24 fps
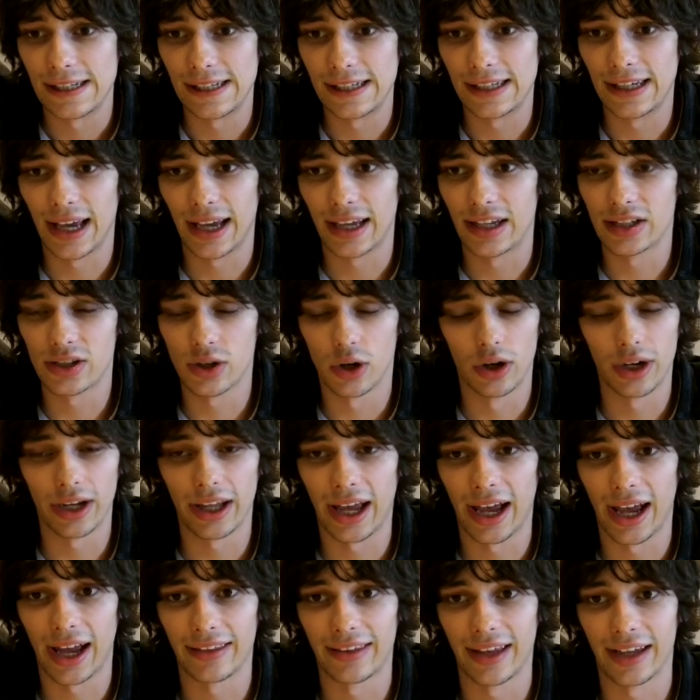yeah, he's already
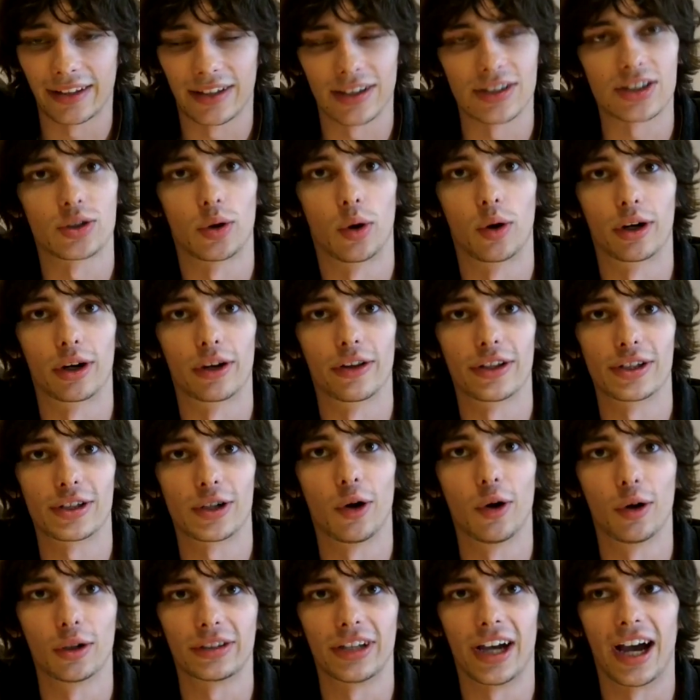had that disorder this
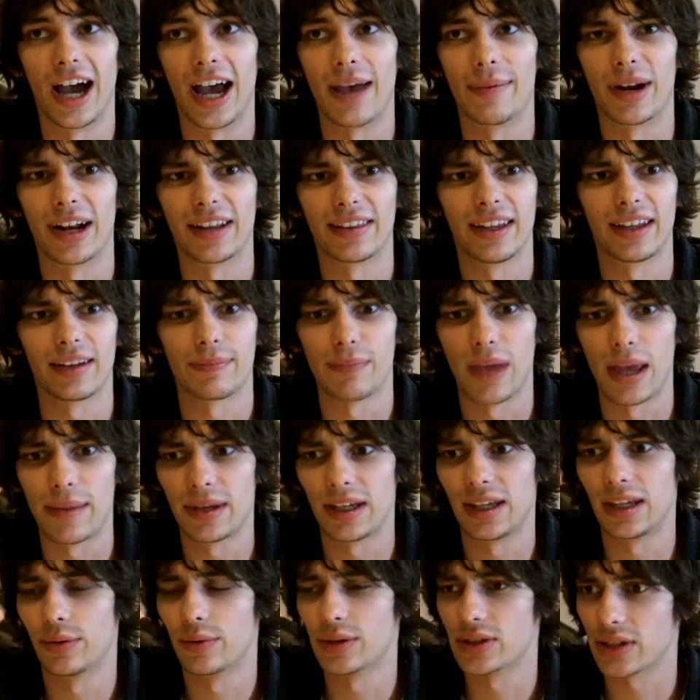whole time, and I think
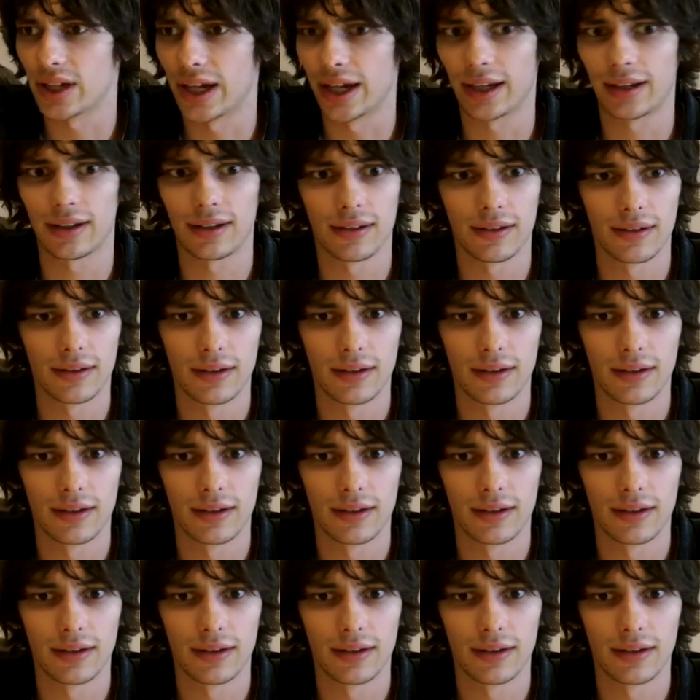maybe he was like,